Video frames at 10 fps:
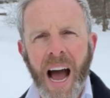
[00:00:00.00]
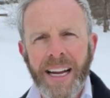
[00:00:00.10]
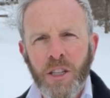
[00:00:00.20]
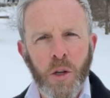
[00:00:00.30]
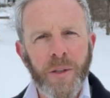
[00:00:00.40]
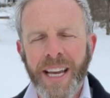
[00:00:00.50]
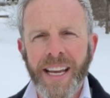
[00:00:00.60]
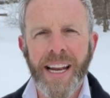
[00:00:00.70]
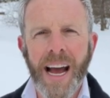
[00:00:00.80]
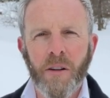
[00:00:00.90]
I do
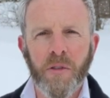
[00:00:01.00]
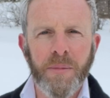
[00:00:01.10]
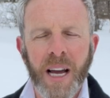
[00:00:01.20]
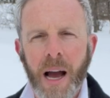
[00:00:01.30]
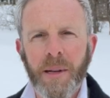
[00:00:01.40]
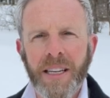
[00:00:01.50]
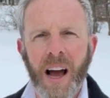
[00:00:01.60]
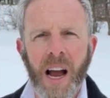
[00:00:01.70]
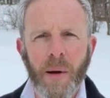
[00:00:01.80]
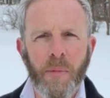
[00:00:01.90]
take it out from time to
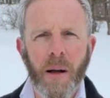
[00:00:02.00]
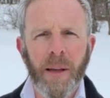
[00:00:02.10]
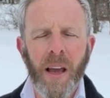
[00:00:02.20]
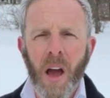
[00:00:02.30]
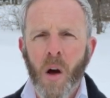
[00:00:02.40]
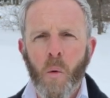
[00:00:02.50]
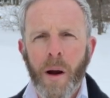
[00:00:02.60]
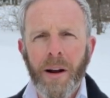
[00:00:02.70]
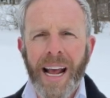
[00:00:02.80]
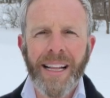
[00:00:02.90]
time. I probably
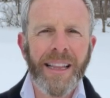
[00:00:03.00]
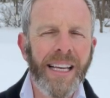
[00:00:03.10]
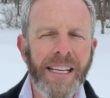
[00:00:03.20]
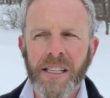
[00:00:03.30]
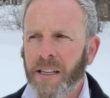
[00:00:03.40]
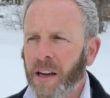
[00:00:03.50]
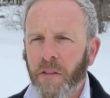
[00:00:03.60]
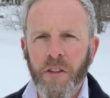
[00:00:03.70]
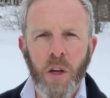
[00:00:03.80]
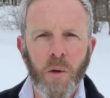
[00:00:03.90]
wear it at least a
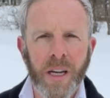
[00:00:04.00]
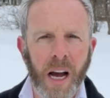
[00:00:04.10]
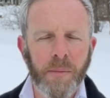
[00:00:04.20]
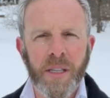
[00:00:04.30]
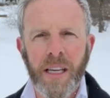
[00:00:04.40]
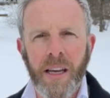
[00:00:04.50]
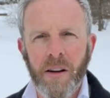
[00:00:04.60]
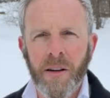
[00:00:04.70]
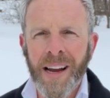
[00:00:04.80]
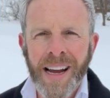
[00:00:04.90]
few times a
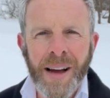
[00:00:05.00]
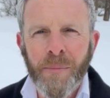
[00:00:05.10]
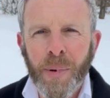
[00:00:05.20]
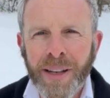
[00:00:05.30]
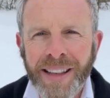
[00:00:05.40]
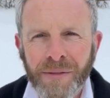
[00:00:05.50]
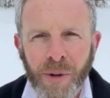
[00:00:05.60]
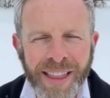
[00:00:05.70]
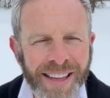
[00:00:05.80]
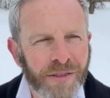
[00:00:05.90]
year, but
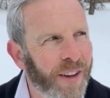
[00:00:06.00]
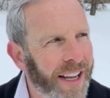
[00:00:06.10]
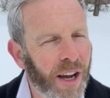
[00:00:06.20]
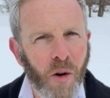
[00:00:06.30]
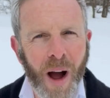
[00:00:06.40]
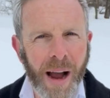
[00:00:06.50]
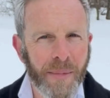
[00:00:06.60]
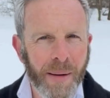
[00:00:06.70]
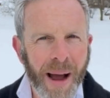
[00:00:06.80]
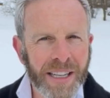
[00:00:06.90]
with this video,
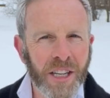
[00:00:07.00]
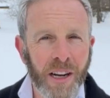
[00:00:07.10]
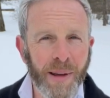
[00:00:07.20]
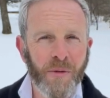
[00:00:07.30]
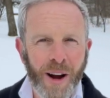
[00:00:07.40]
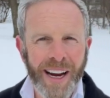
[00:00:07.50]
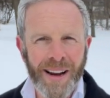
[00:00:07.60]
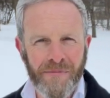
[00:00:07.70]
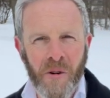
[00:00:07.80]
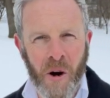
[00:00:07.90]
I'm actually gonna be wearing
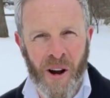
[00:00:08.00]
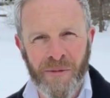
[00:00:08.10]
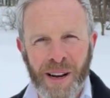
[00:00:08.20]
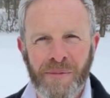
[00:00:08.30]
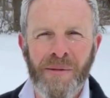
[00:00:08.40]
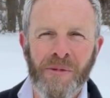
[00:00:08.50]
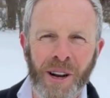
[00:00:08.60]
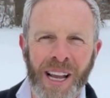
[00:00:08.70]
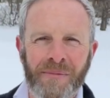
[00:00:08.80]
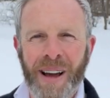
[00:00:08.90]
it more. I'm gonna be
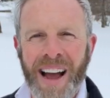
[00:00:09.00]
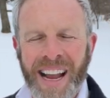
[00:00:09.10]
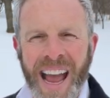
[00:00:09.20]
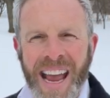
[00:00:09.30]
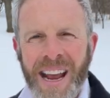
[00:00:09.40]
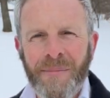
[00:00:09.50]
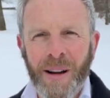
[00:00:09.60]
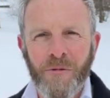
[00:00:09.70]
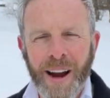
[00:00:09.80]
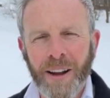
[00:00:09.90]
putting it back in my
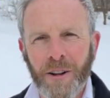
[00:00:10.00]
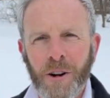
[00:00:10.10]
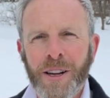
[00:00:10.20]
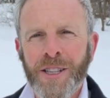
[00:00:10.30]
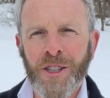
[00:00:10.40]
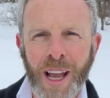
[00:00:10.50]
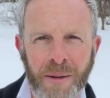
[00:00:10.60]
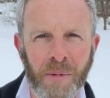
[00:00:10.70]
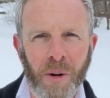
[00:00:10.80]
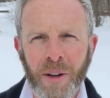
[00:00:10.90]
regular
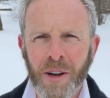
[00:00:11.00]
staple.